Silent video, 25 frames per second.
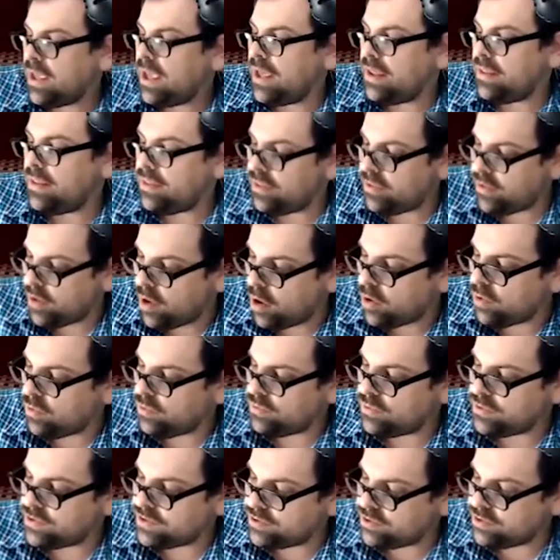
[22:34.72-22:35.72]
And
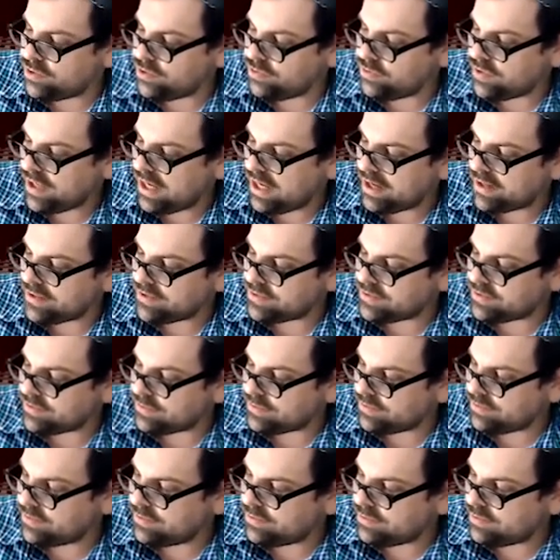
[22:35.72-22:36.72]
those do
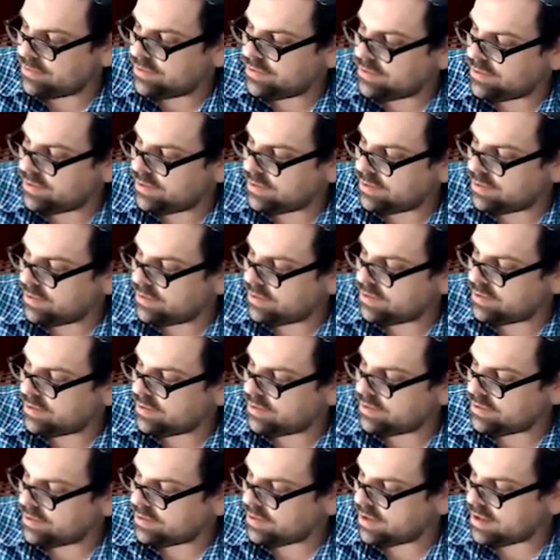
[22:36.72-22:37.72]
cancel
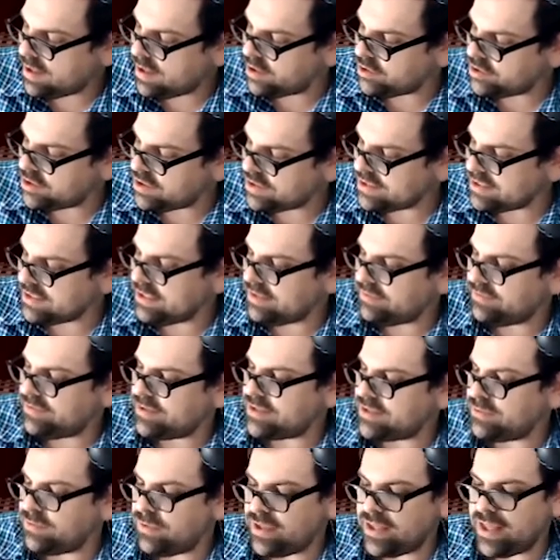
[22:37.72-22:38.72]
and just leave
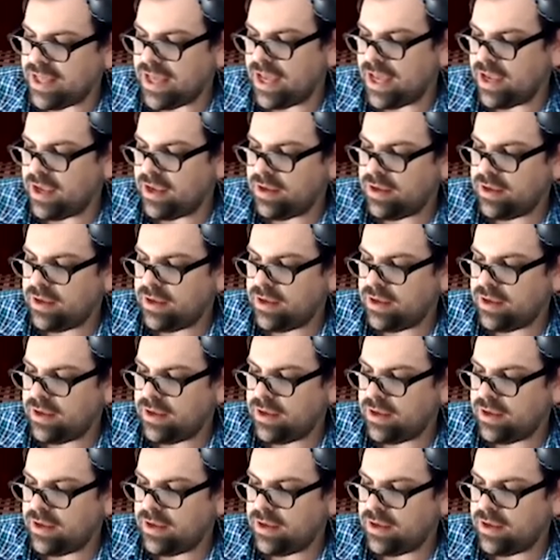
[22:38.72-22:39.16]
us with a.